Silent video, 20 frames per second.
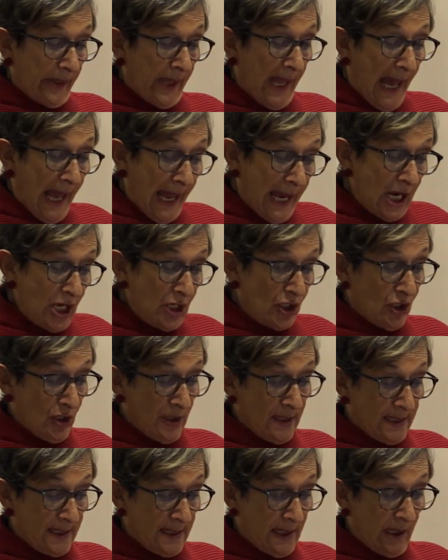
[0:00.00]
The
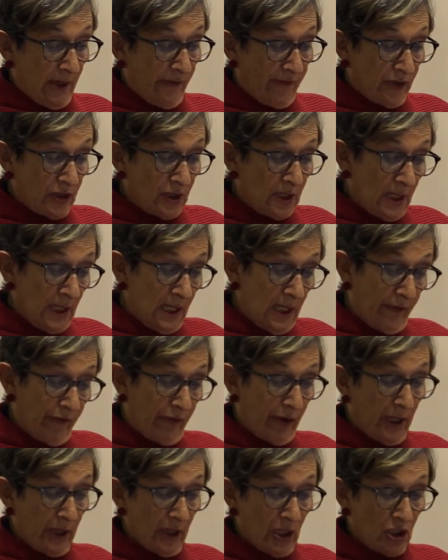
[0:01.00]
agency for
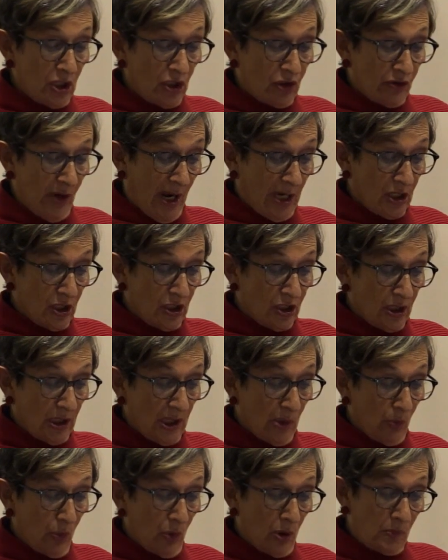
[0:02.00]
delivering this
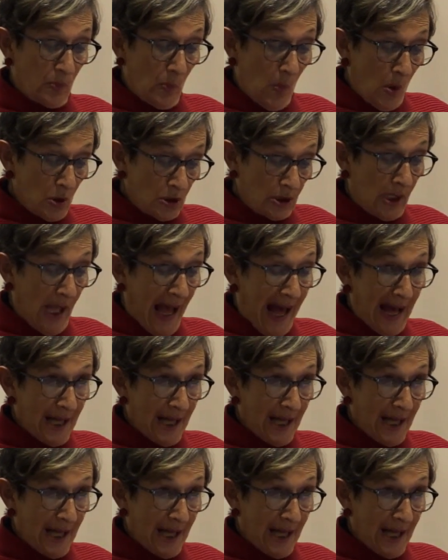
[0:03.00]
strategy was